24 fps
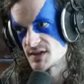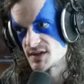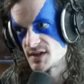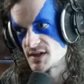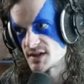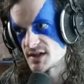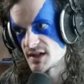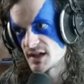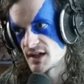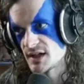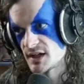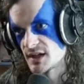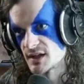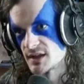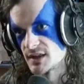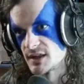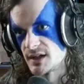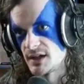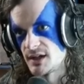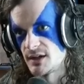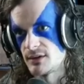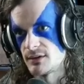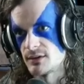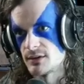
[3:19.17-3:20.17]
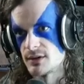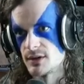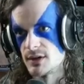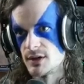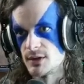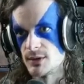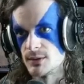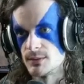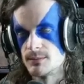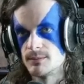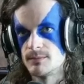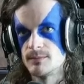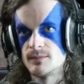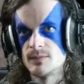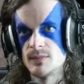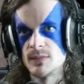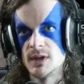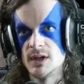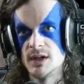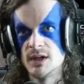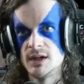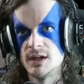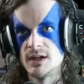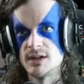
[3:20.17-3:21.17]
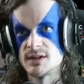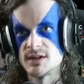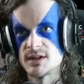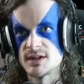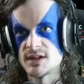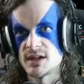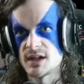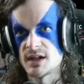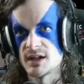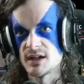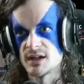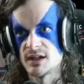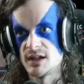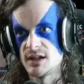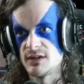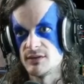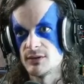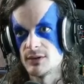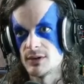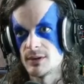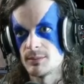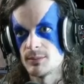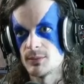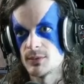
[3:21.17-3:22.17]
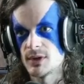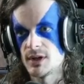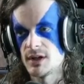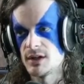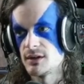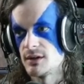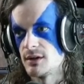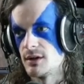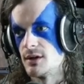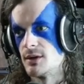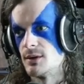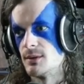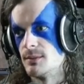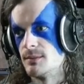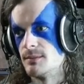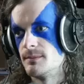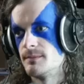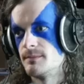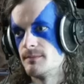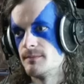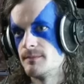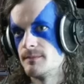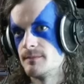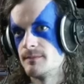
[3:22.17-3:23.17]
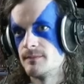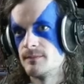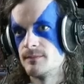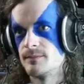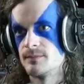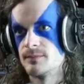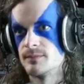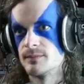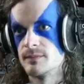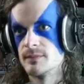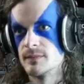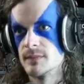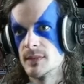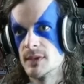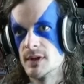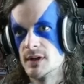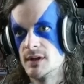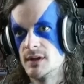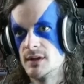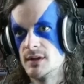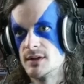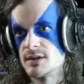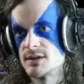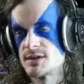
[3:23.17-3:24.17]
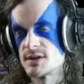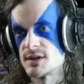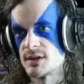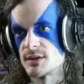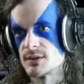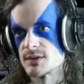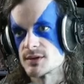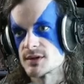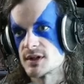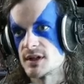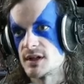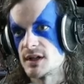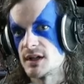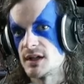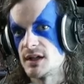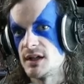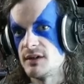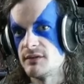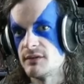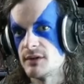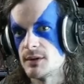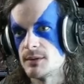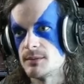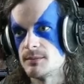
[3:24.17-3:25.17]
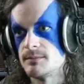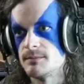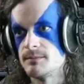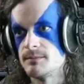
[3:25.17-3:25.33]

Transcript: taking a lair? No. Is he taking an Evo upgrade? No. Serral's getting an Evo. The